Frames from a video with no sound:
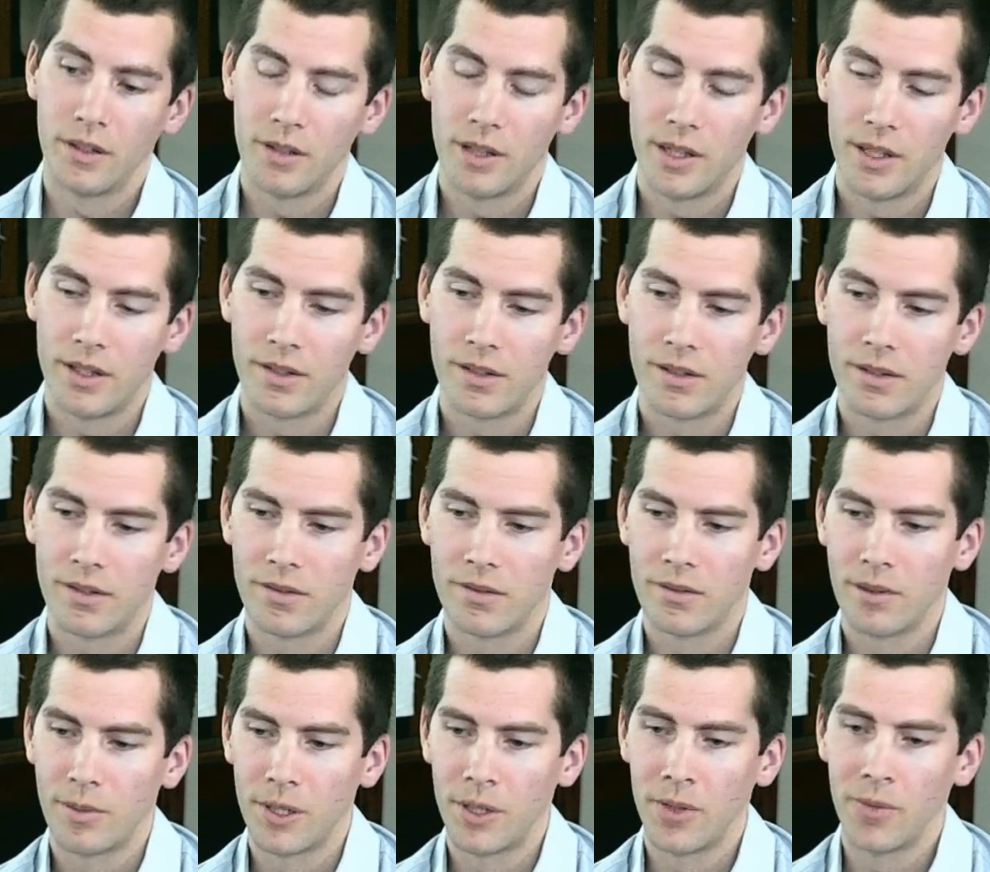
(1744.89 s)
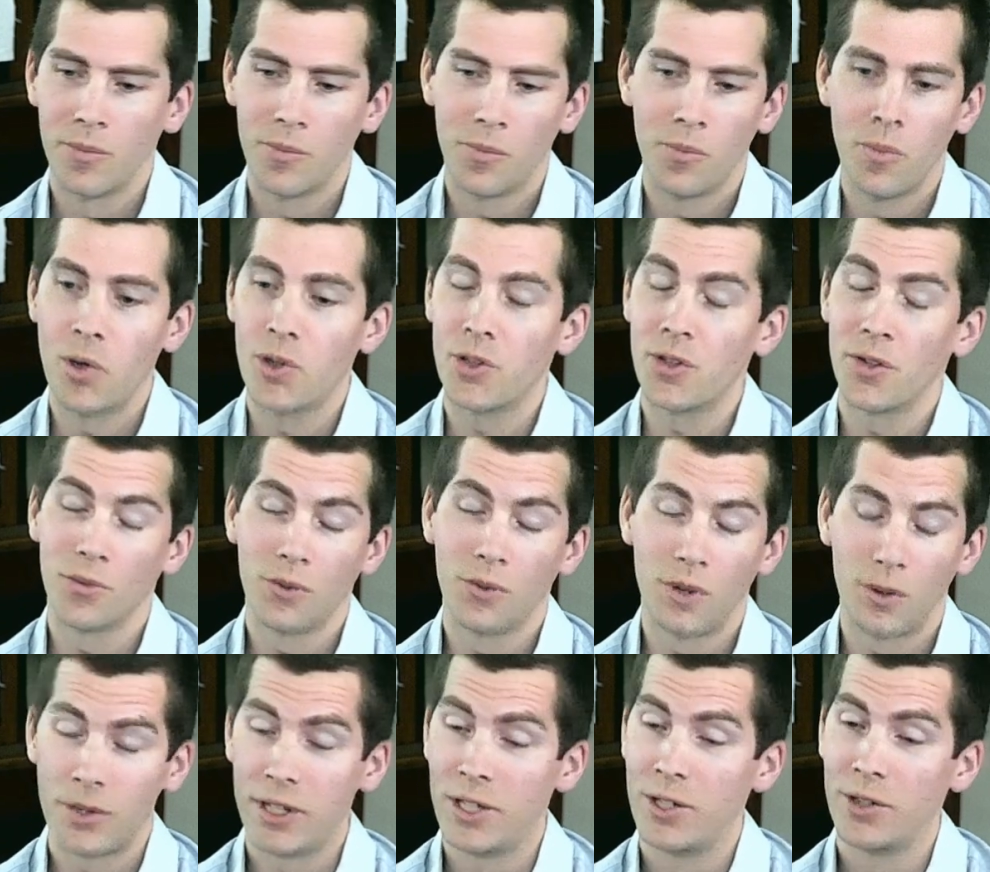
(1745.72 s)
it's most of
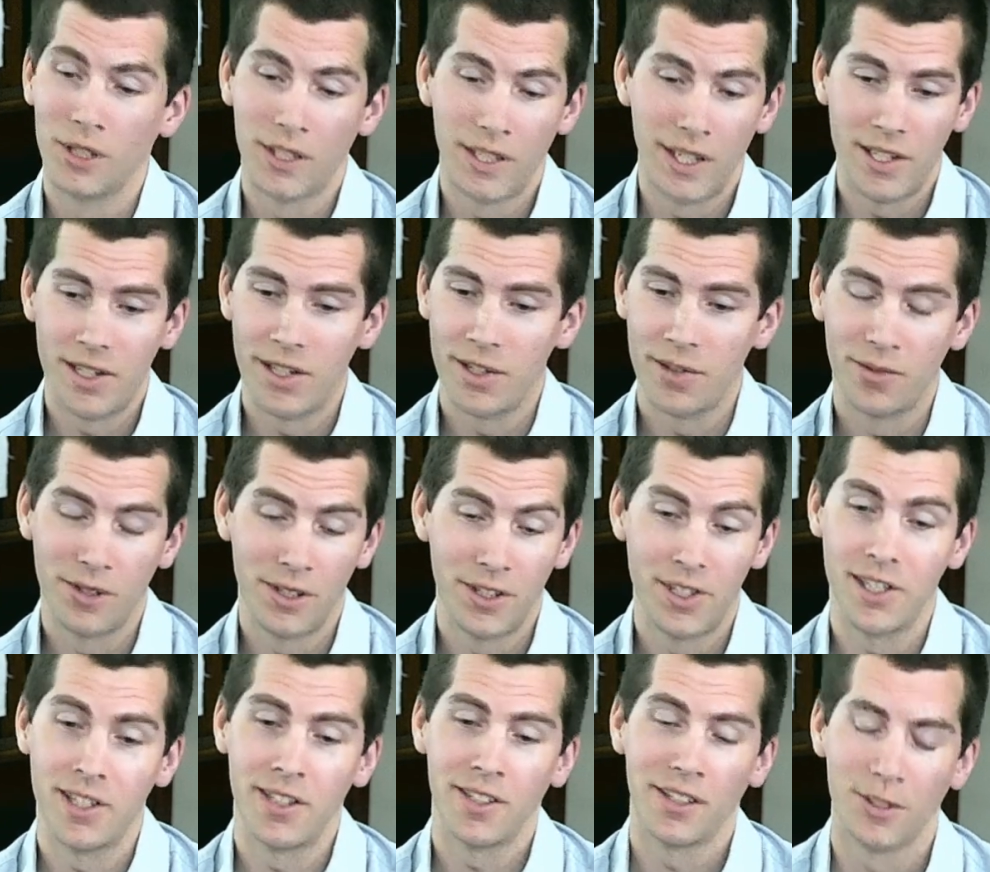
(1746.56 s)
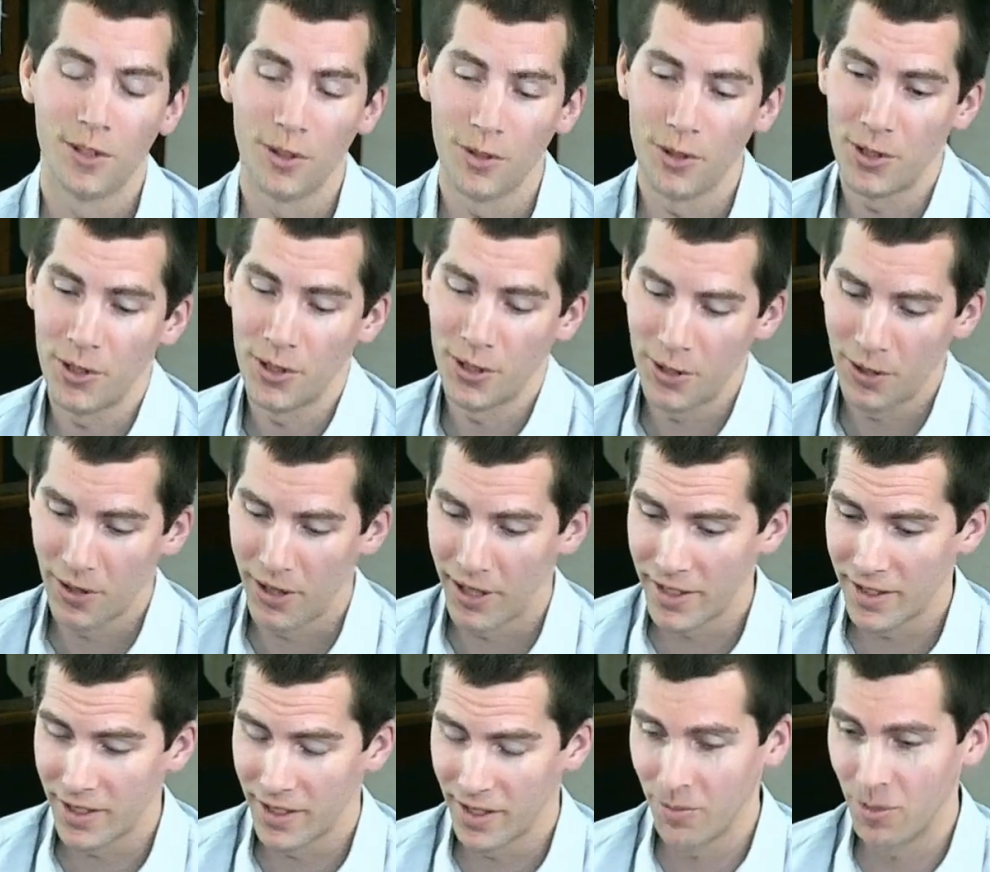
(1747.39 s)
what we do in teaching physics is also
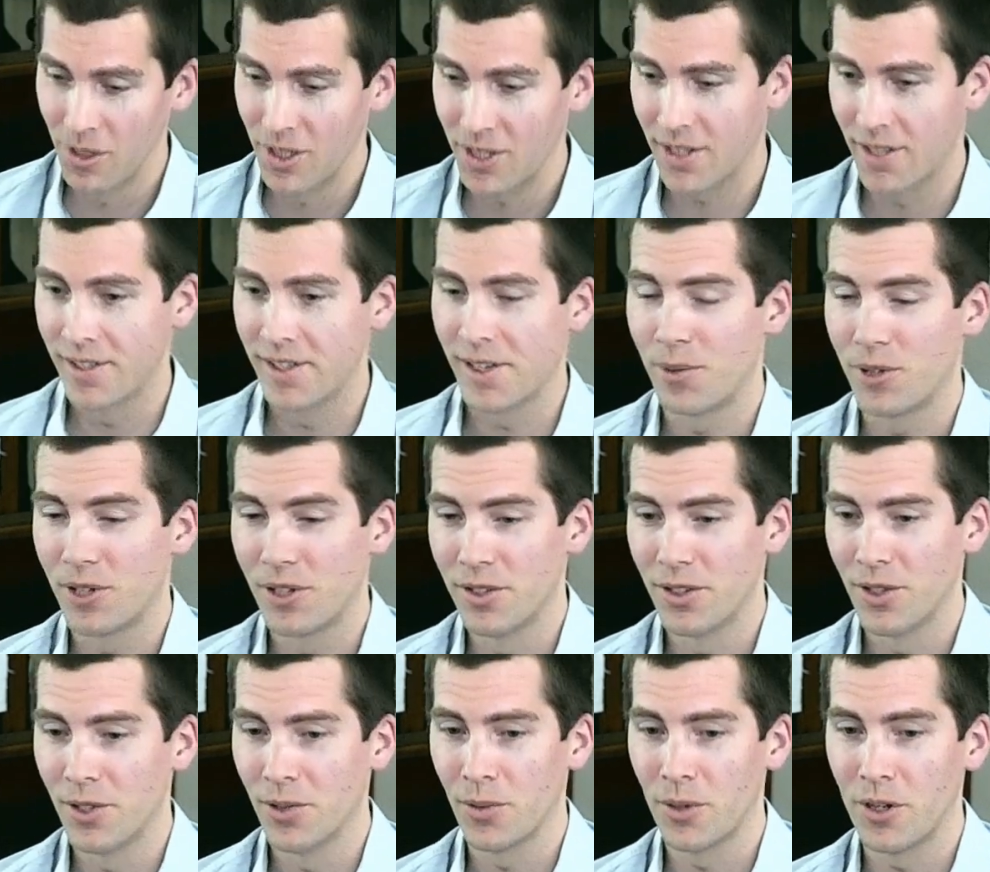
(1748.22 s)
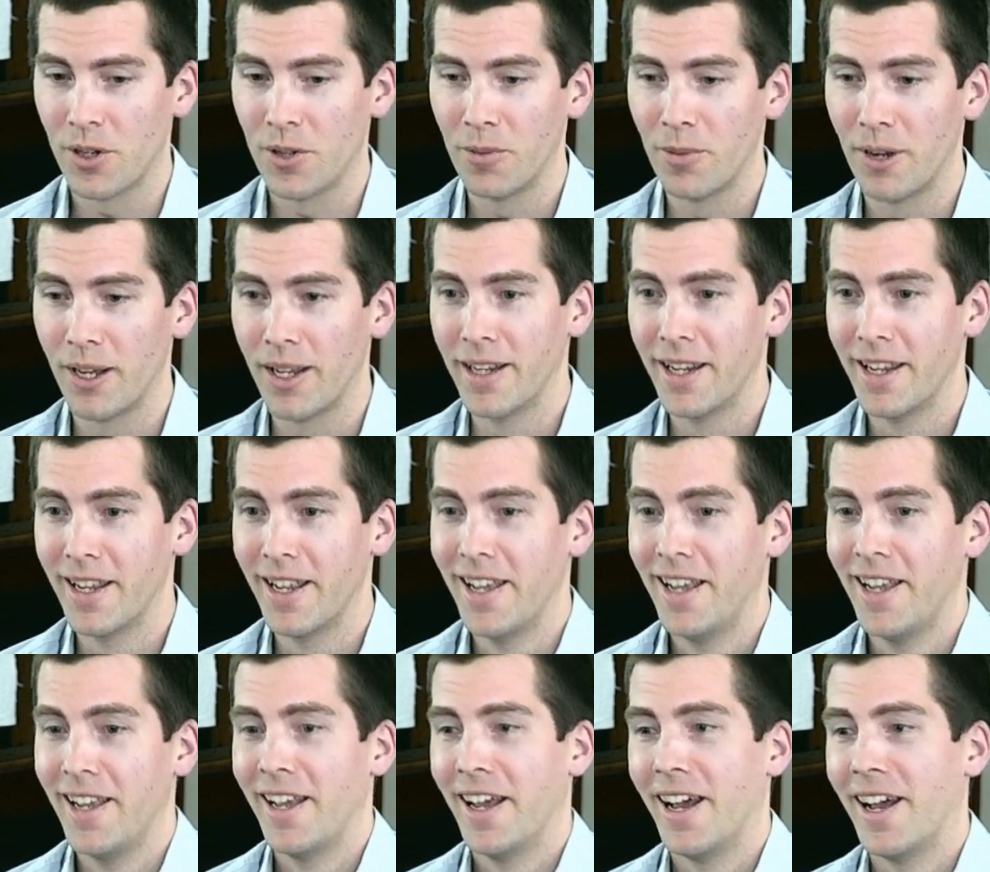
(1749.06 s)
correcting misconceptions as well, but
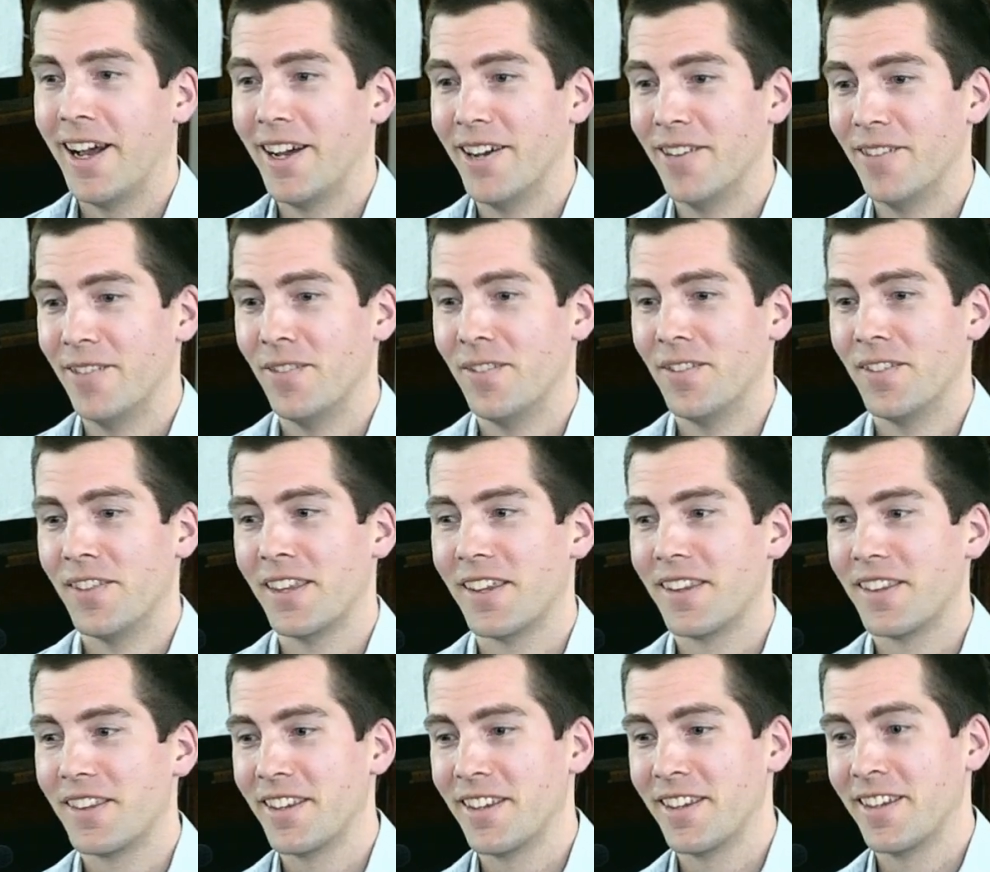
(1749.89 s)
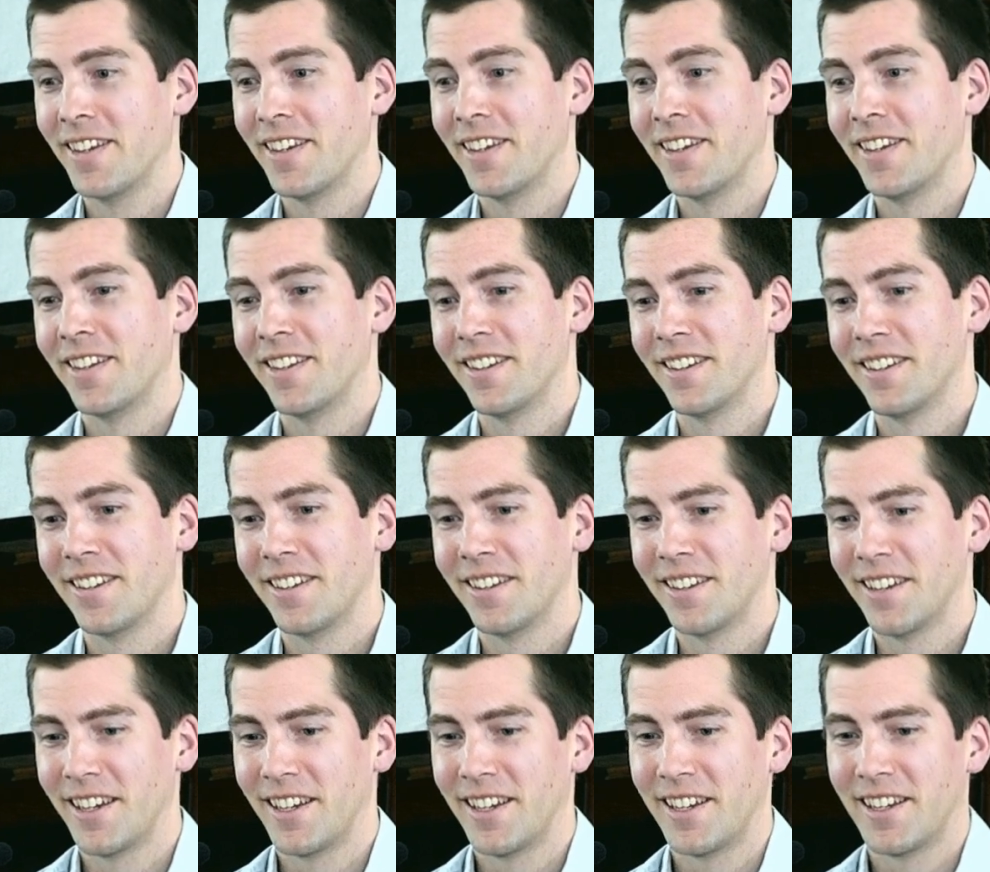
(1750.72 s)

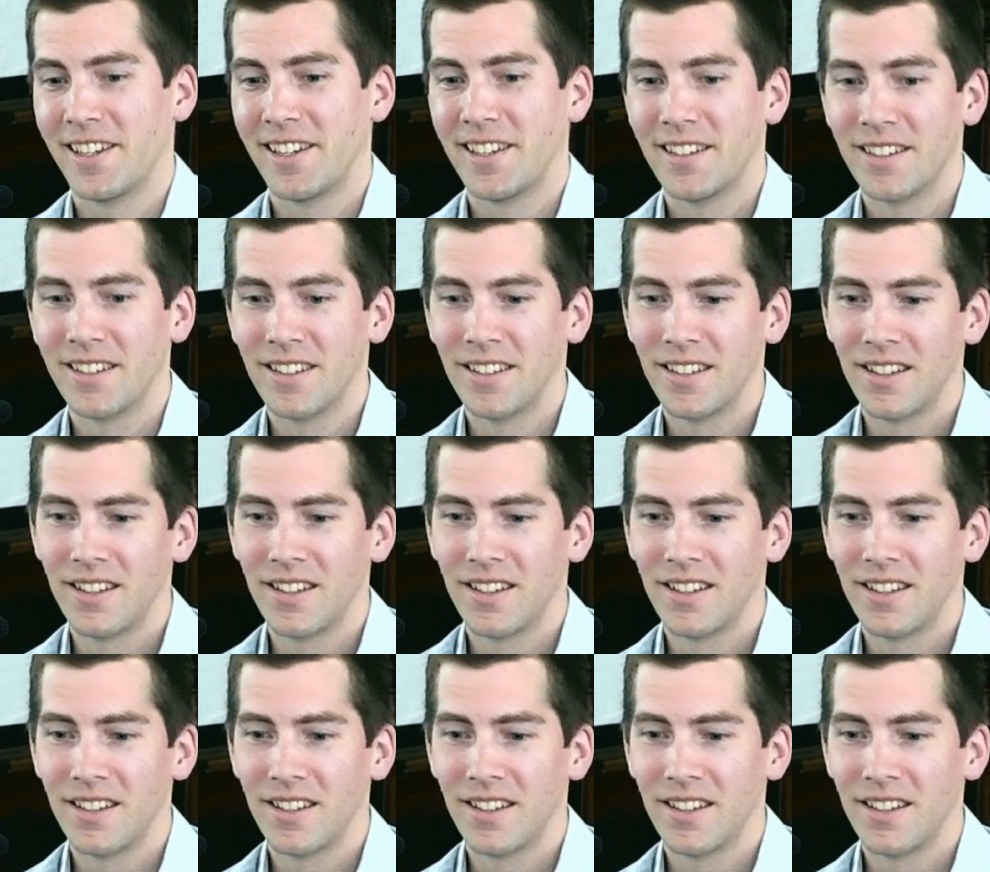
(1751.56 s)
I